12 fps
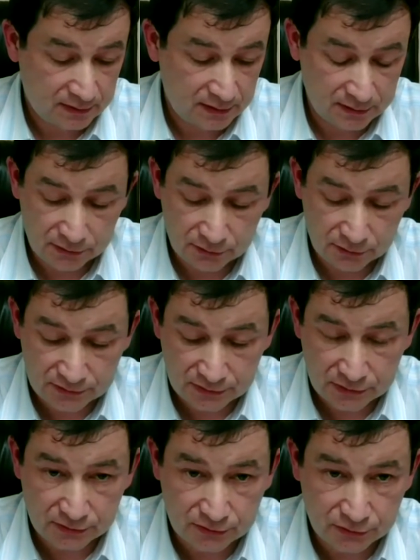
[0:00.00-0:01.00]
And your
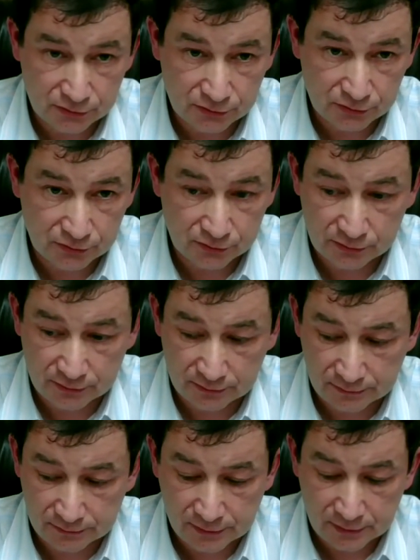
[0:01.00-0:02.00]
decision
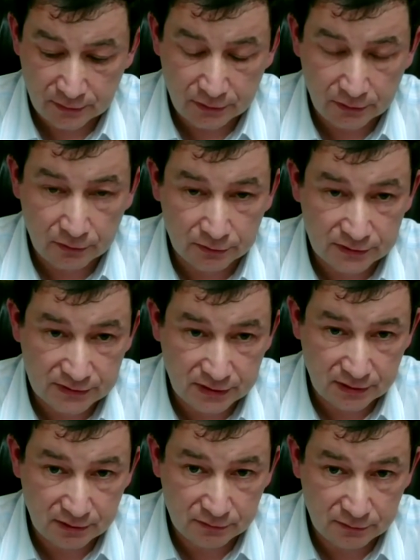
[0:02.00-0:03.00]
to hold this
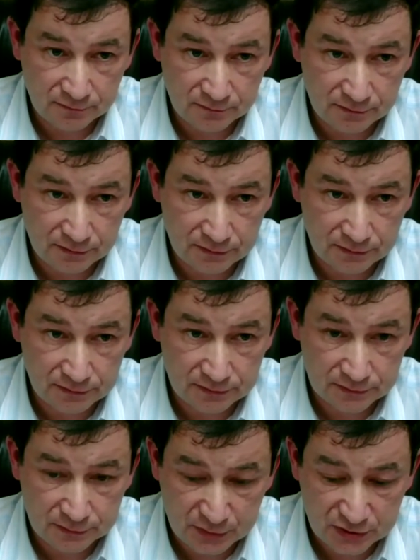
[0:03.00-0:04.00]
round of
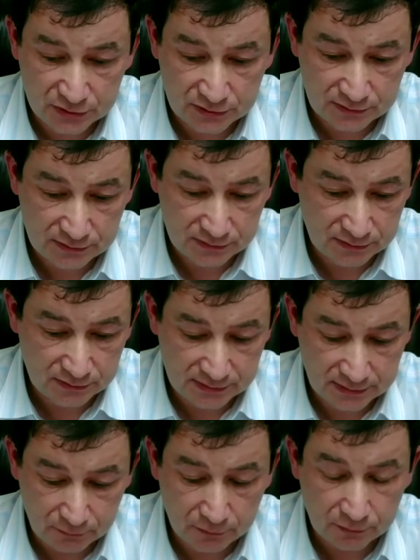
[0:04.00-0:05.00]
speeches
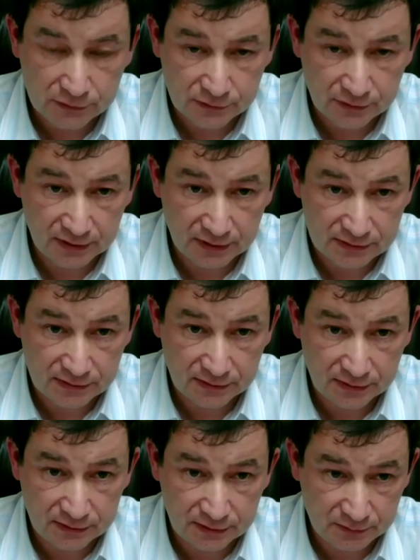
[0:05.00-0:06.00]
is also against
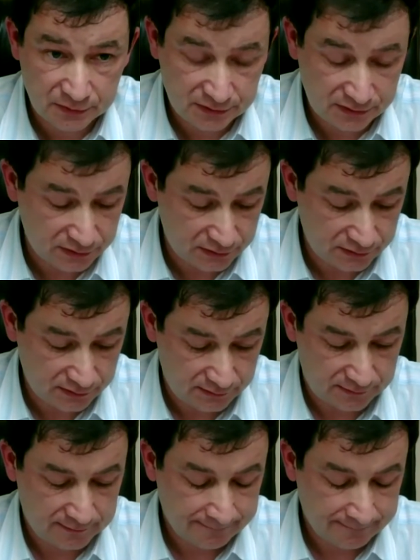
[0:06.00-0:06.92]
the agreed procedures.